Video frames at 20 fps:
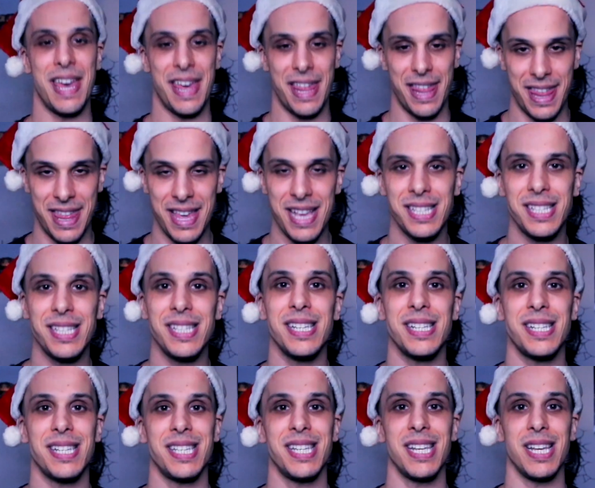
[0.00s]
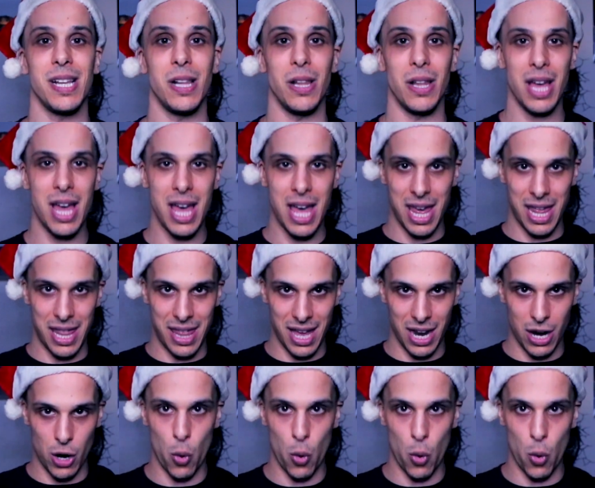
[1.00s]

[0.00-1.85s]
this is still the